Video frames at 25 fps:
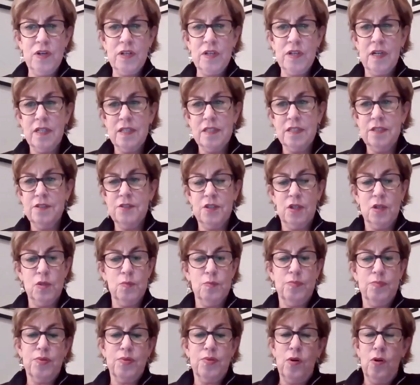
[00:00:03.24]
I work on
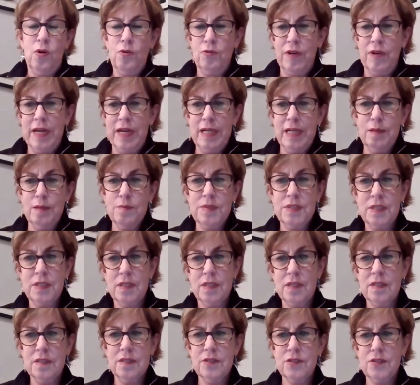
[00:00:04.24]
adult programs.